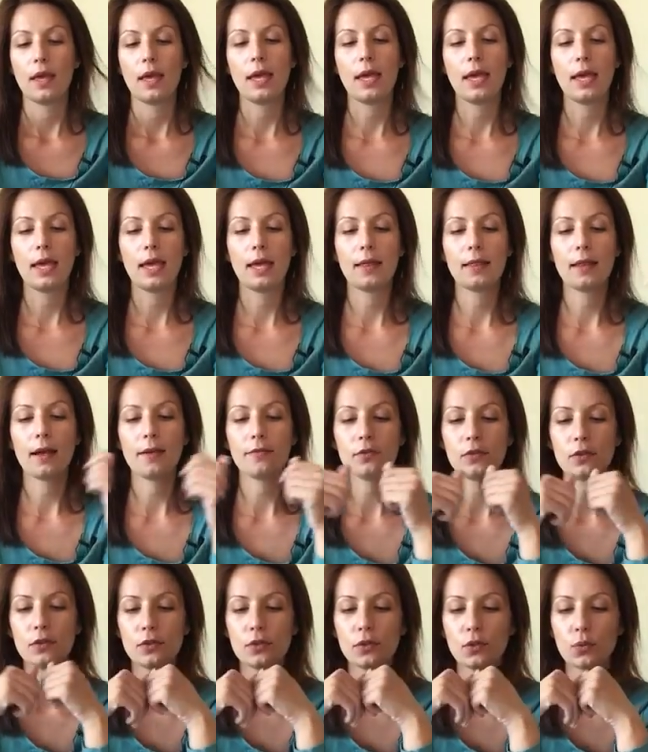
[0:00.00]
And
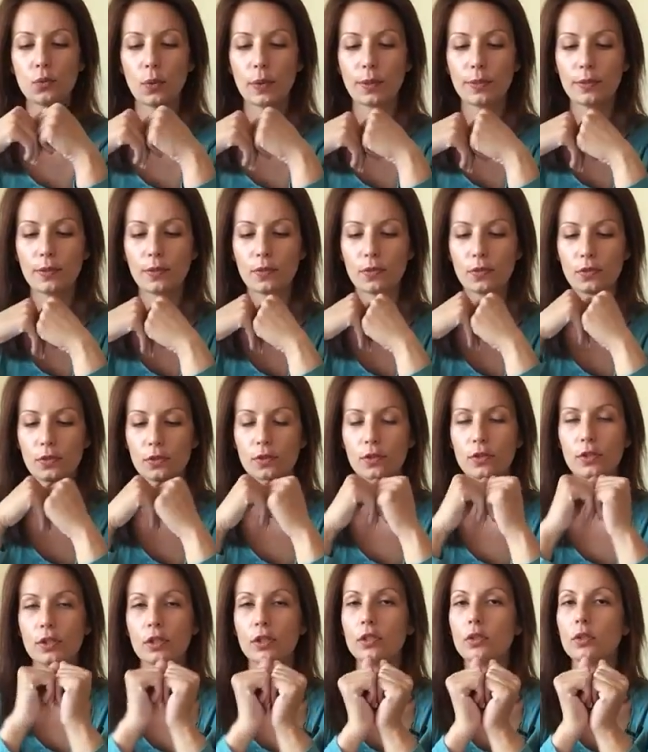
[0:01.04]
after the
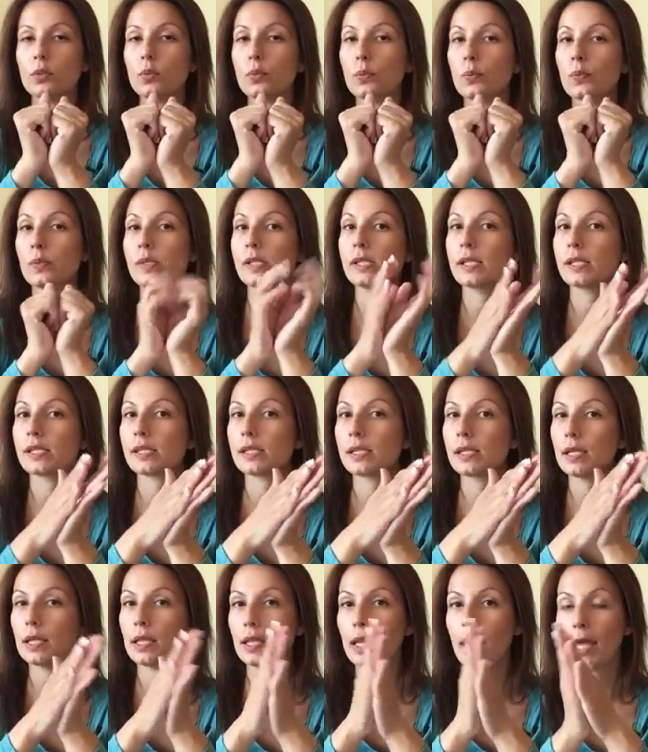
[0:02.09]
23rd, the
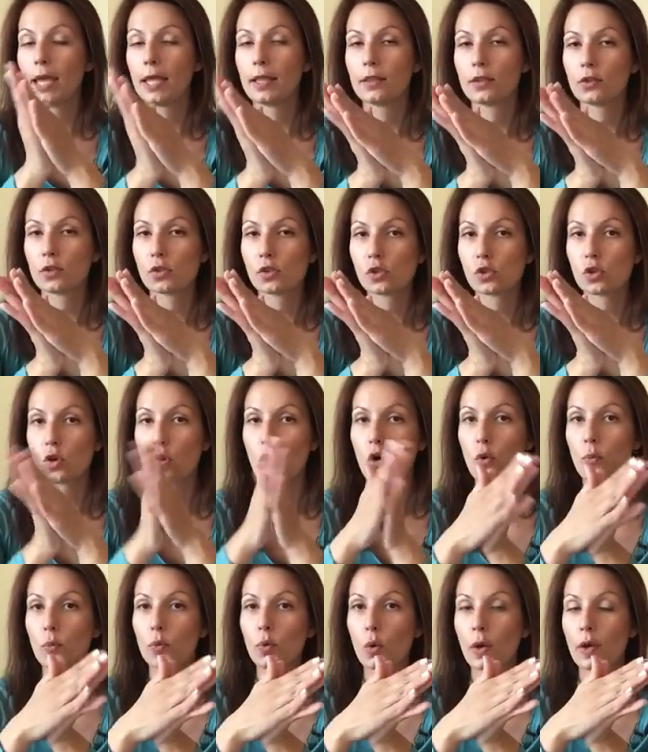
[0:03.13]
Sun enters
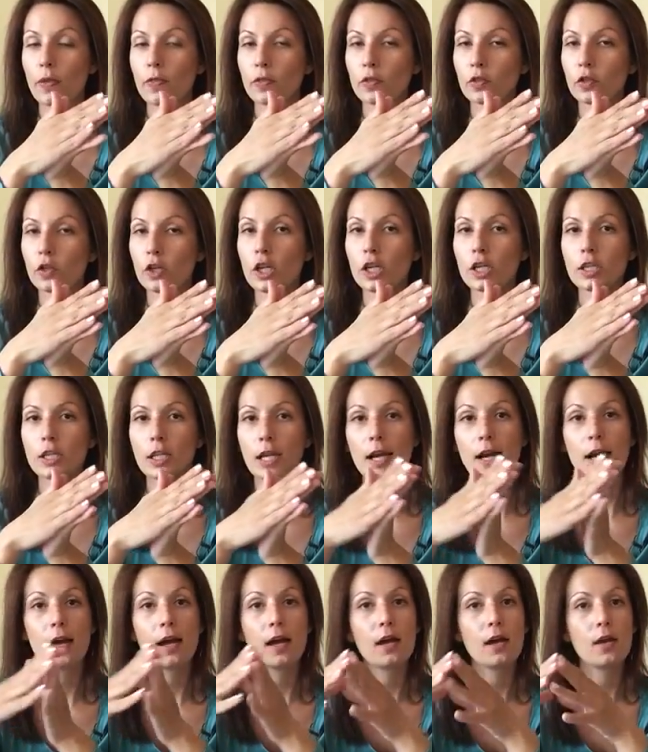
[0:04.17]
Scorpio and third
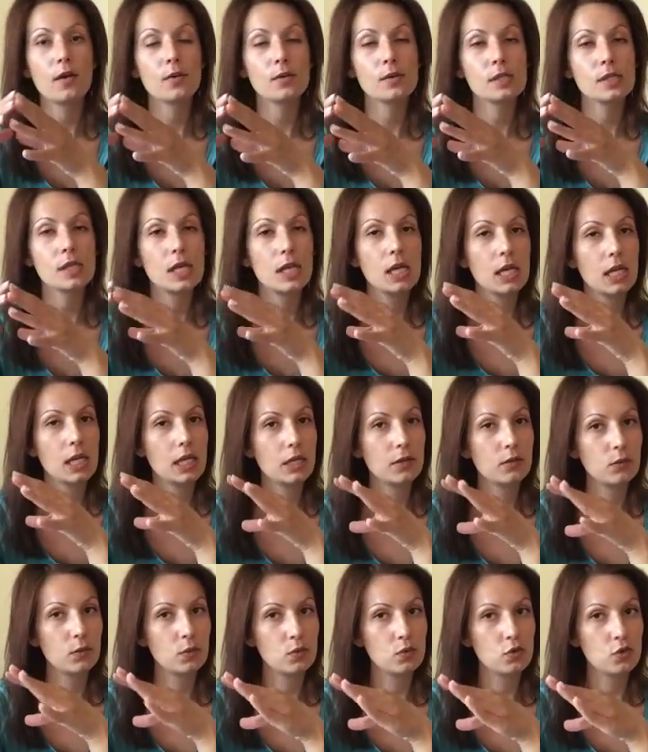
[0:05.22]
house.
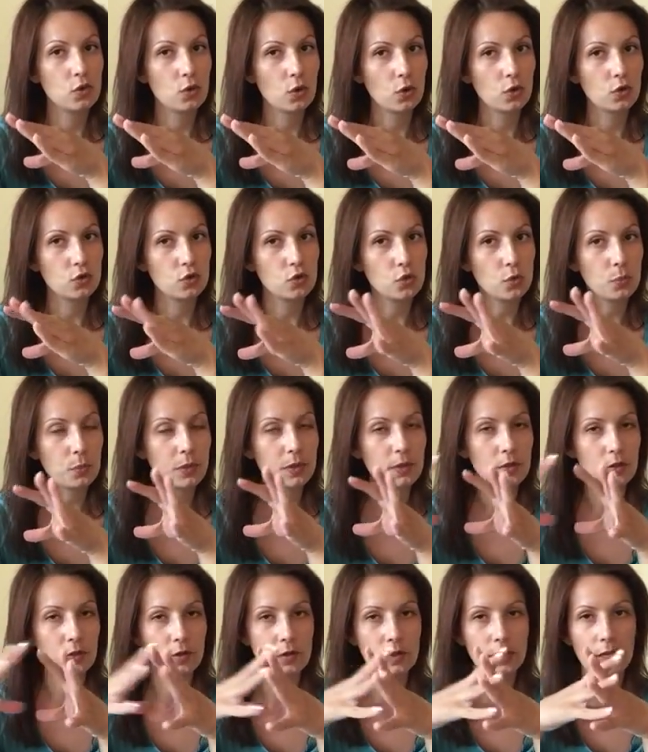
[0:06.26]
It will join
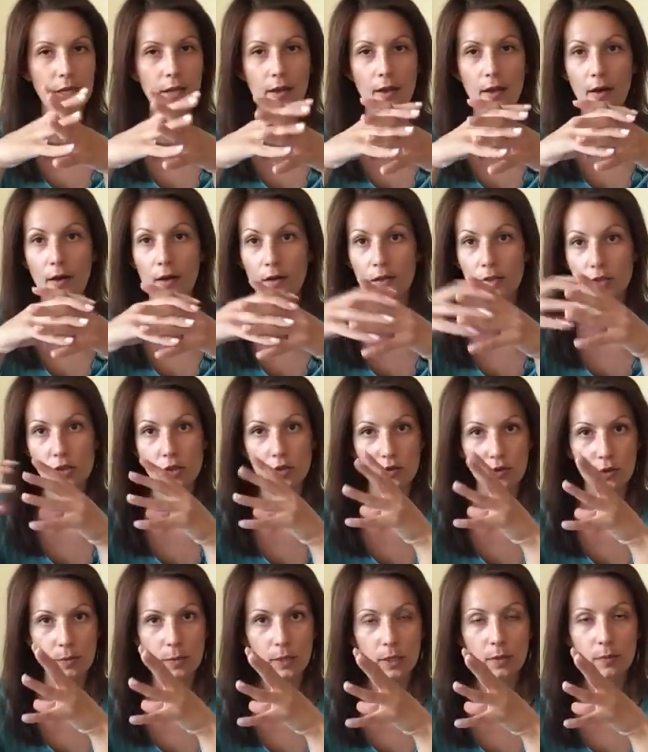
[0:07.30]
Jupiter there,
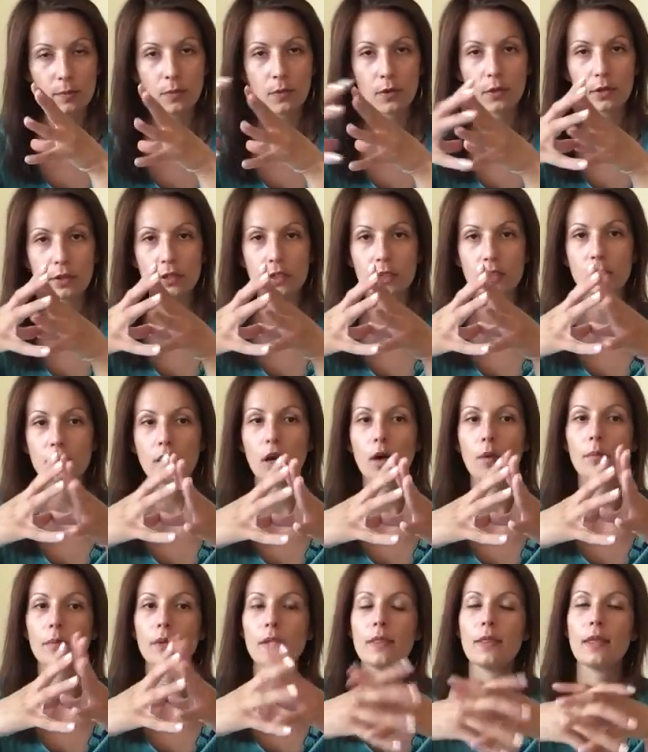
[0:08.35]
extremely important
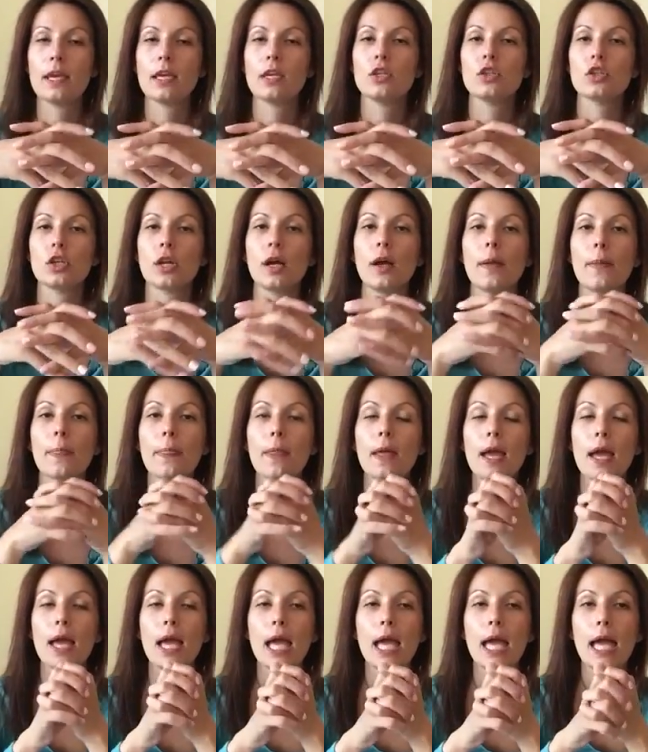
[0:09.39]
combination.
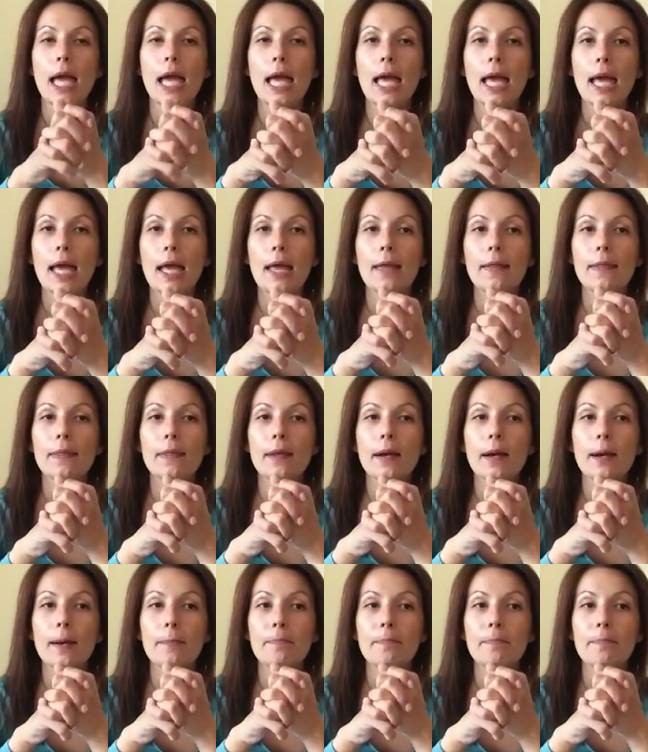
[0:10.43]
And